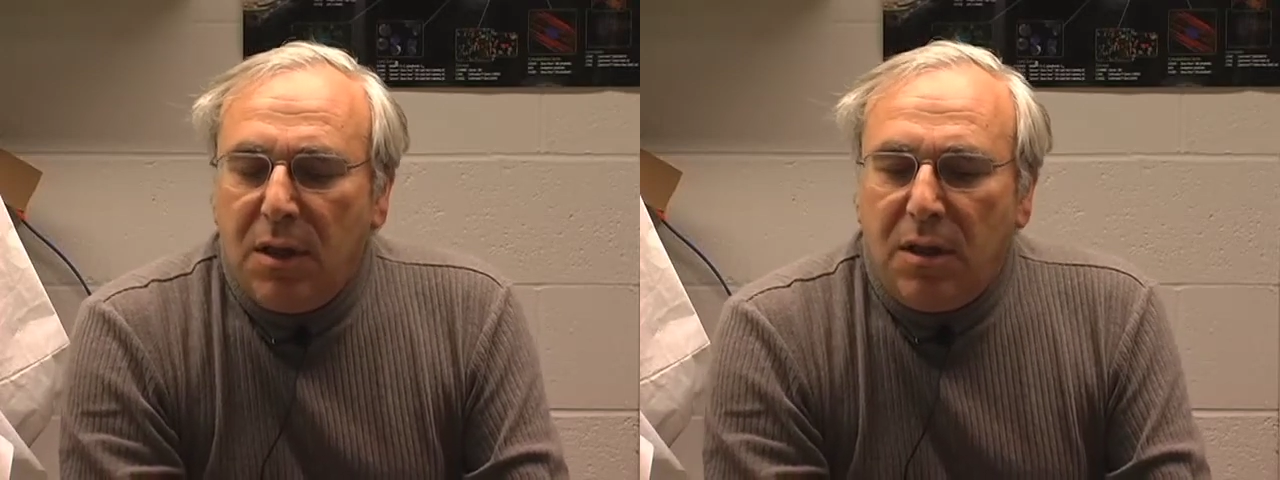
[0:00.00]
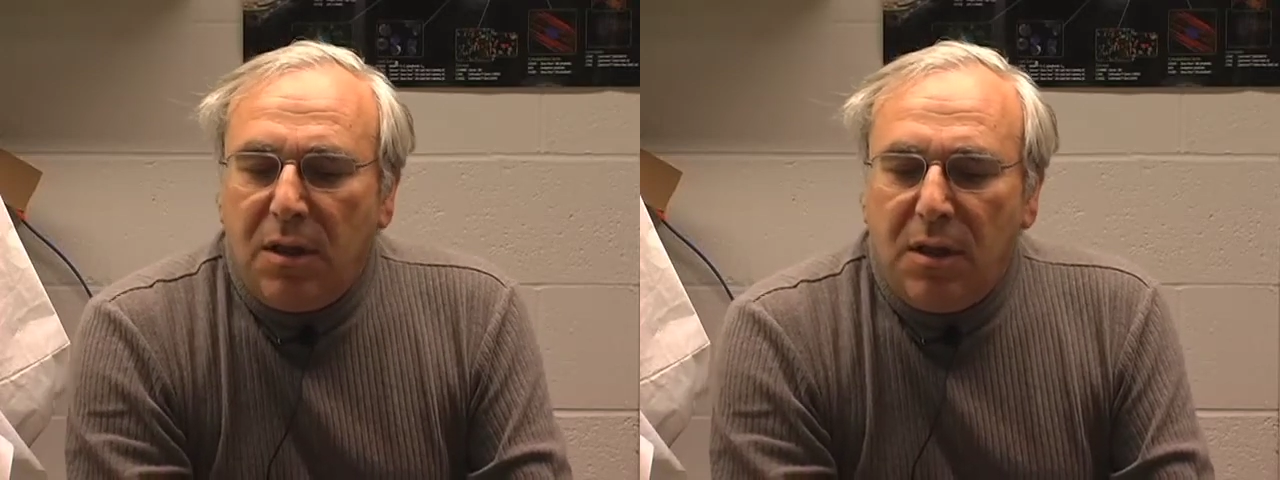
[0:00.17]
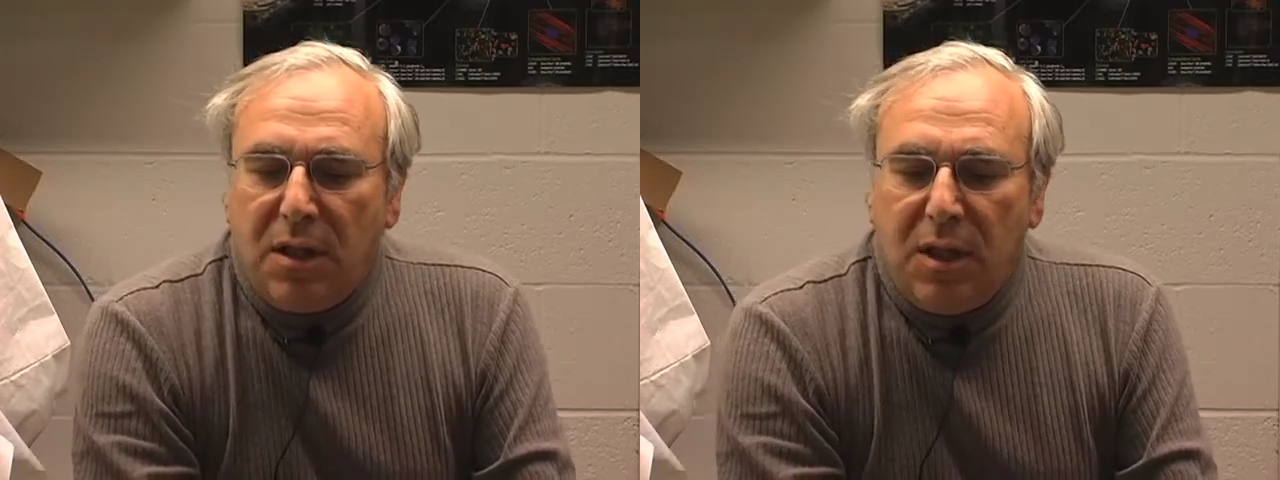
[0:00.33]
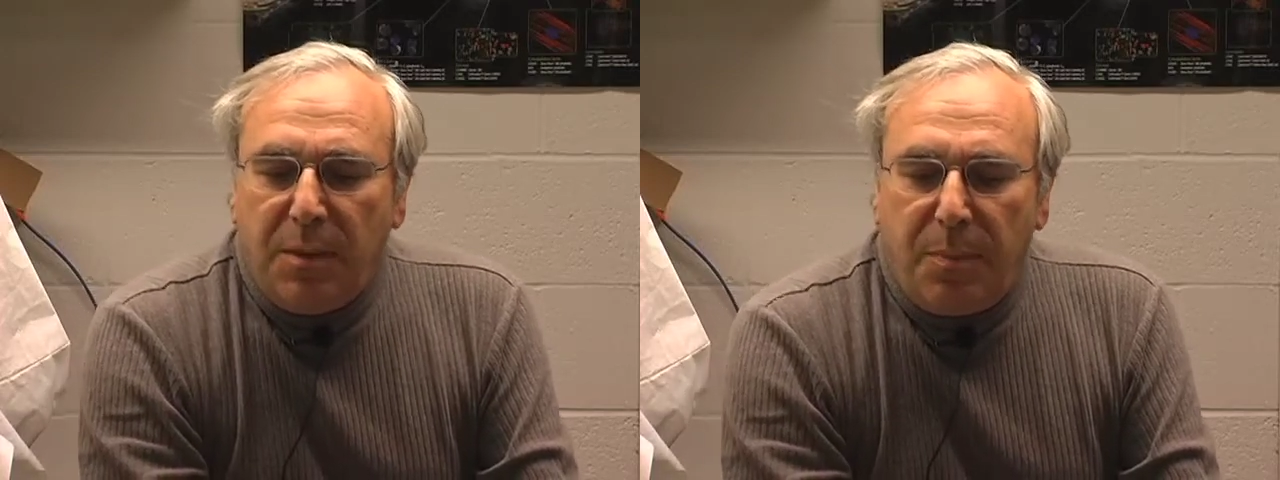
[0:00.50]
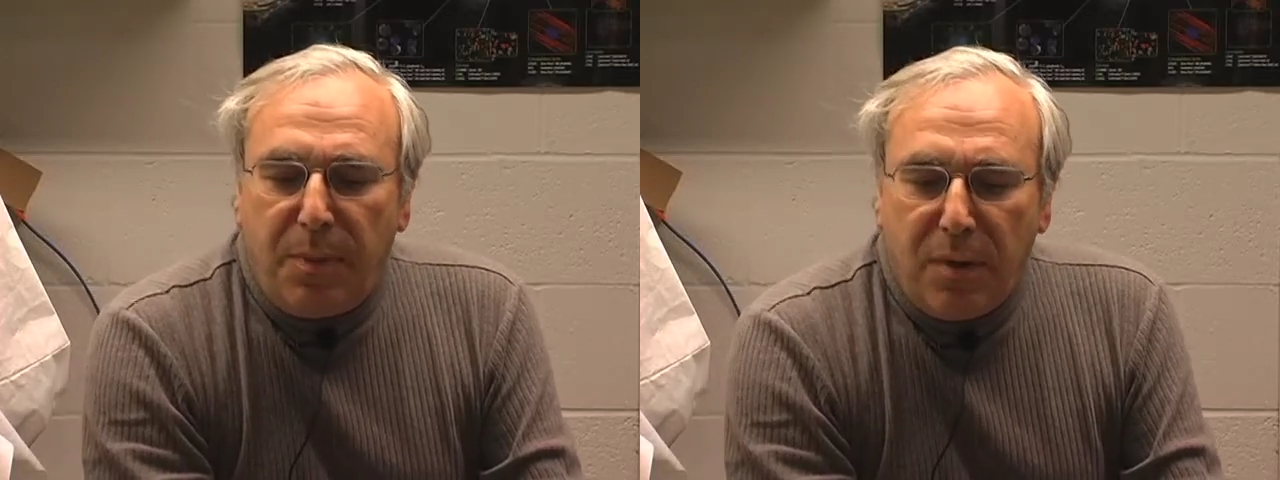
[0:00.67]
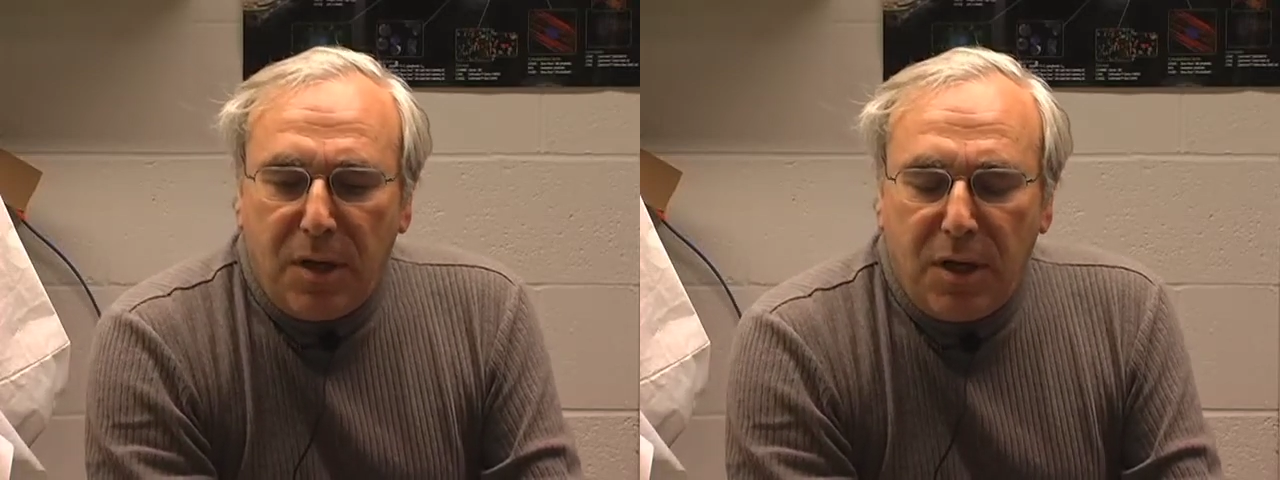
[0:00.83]
the
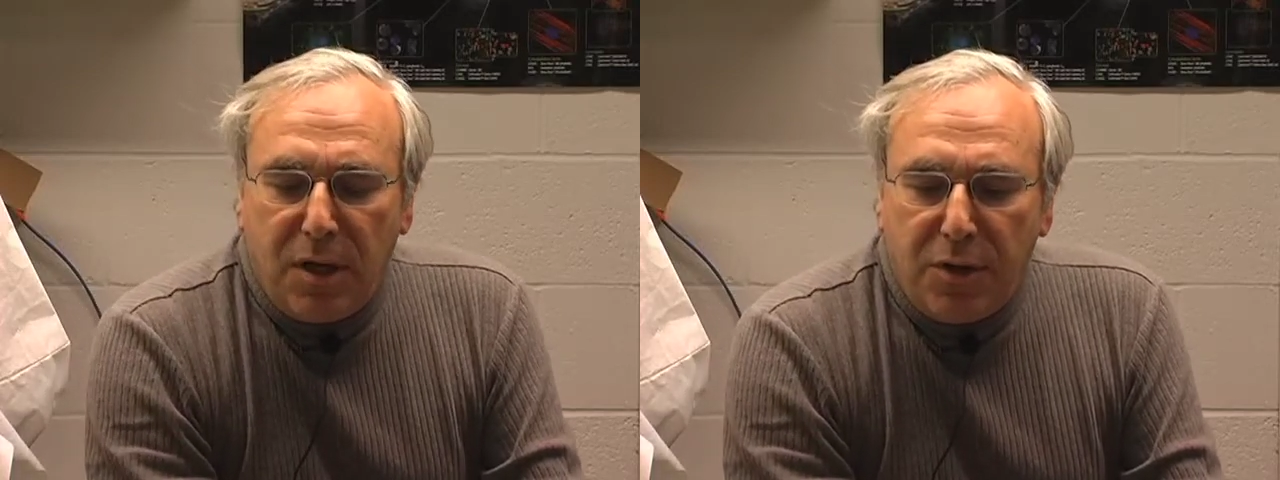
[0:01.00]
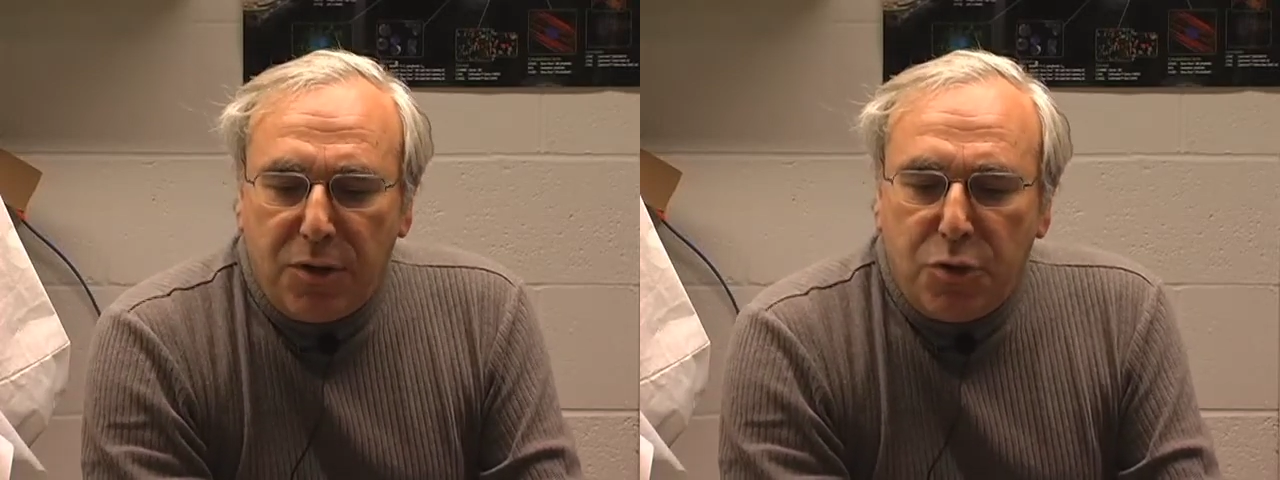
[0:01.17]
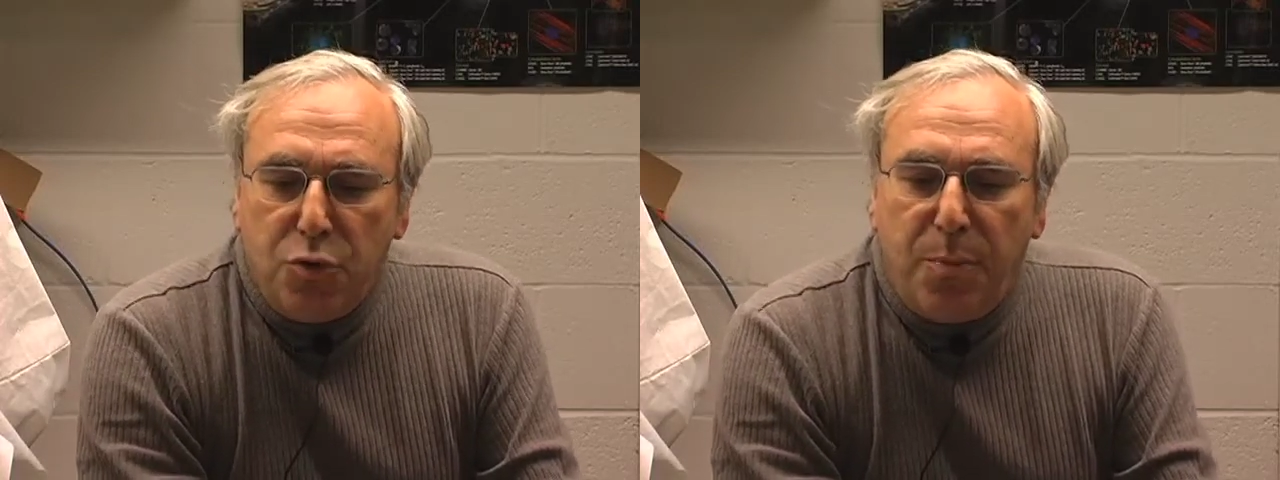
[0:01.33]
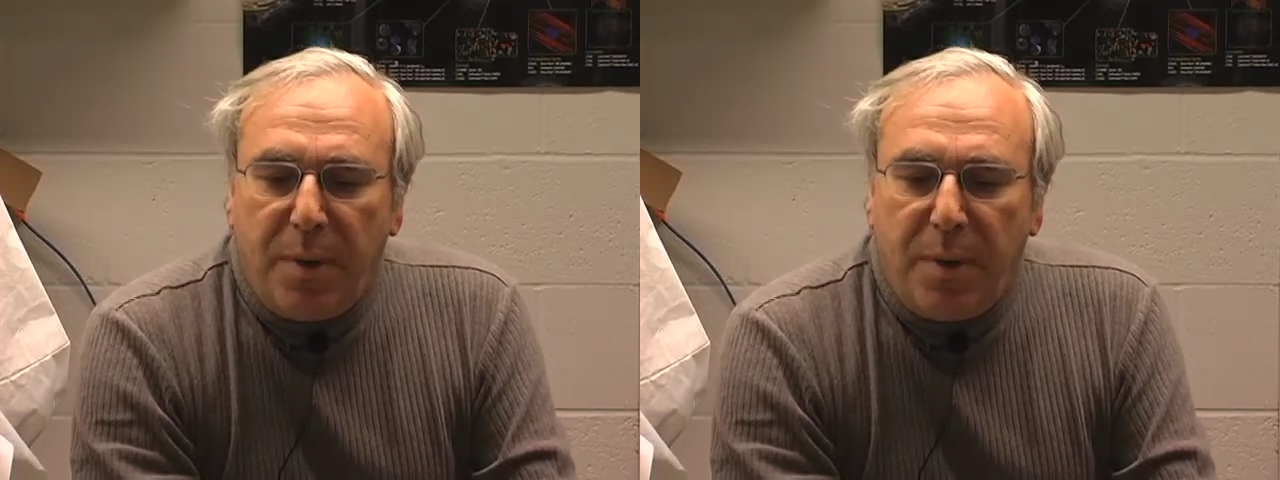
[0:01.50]
two